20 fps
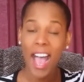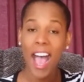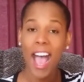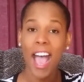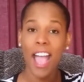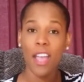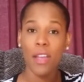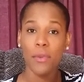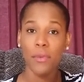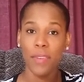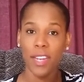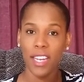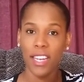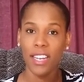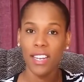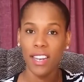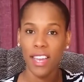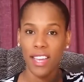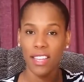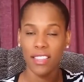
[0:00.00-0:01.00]
I
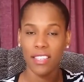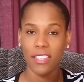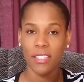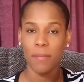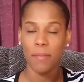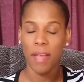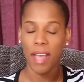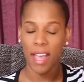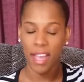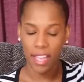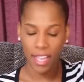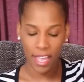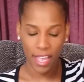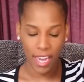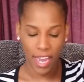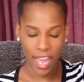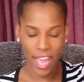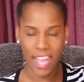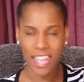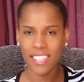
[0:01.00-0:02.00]
really like this bag.
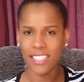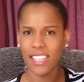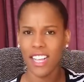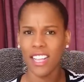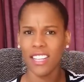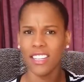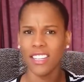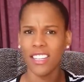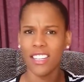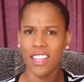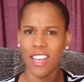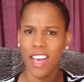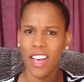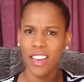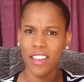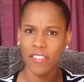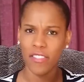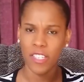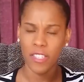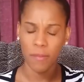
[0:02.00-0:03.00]
It has a
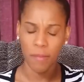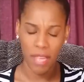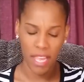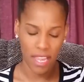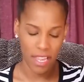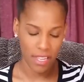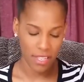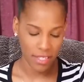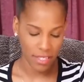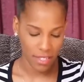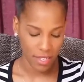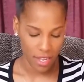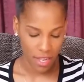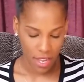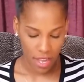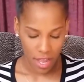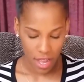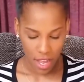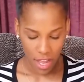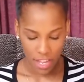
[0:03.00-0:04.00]
lot of space.
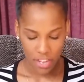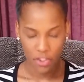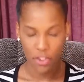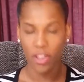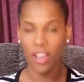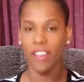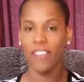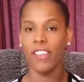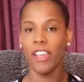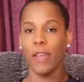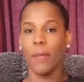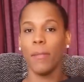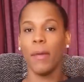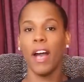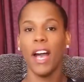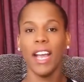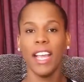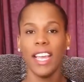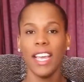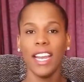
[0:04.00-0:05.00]
You have a
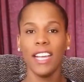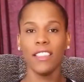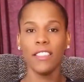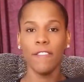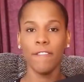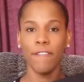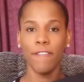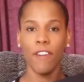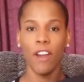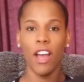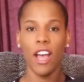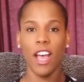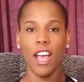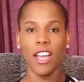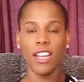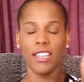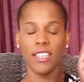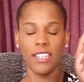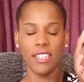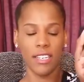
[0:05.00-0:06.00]
pocket at the
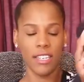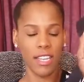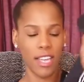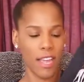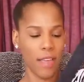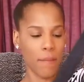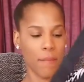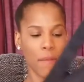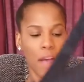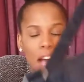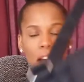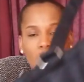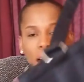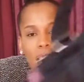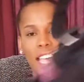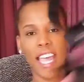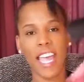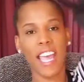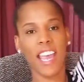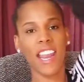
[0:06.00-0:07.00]
front, a
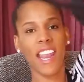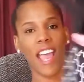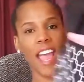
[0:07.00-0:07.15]
pocket